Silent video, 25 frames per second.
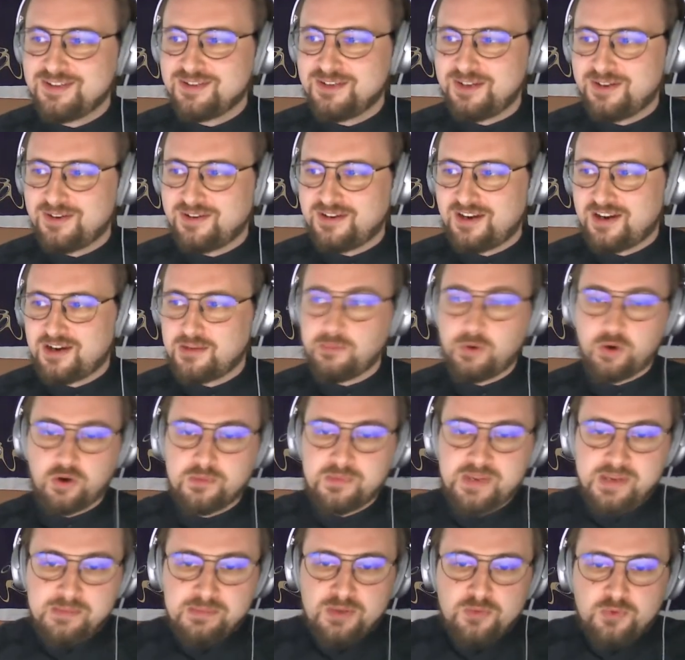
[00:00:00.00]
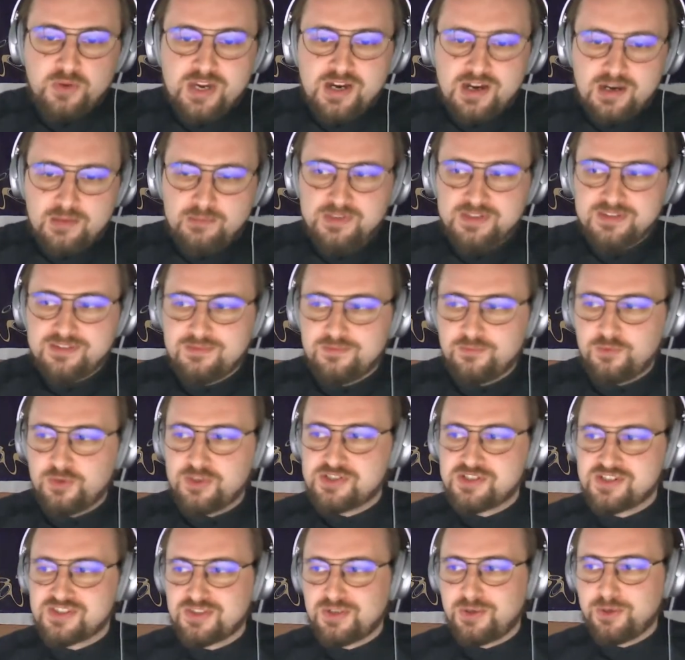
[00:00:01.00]
or maybe we are, but we
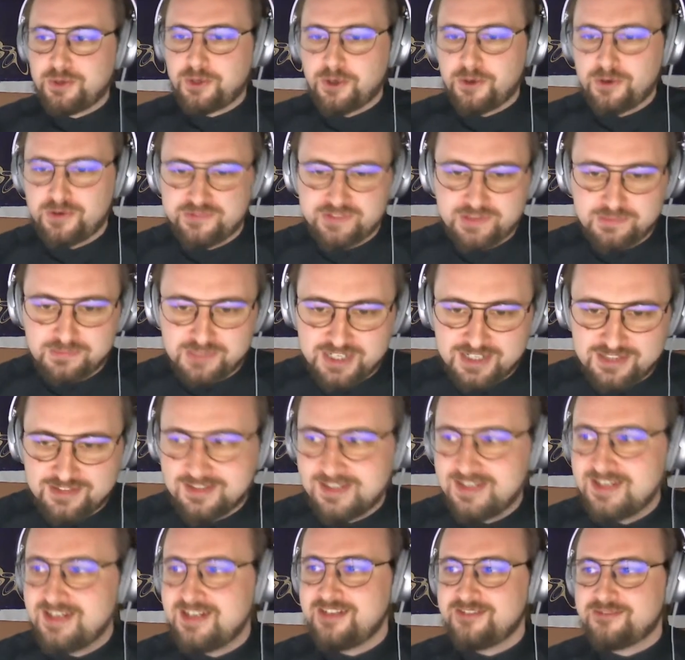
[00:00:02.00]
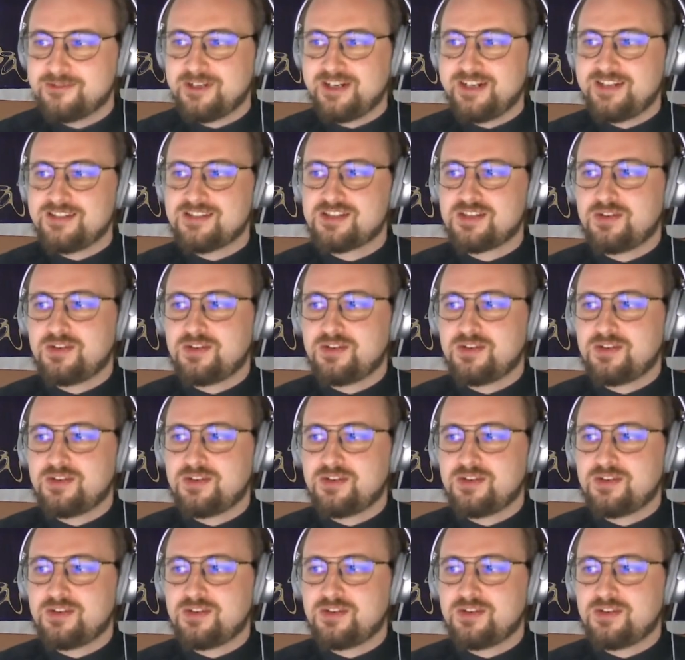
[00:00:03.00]
just don't know of them yet, right?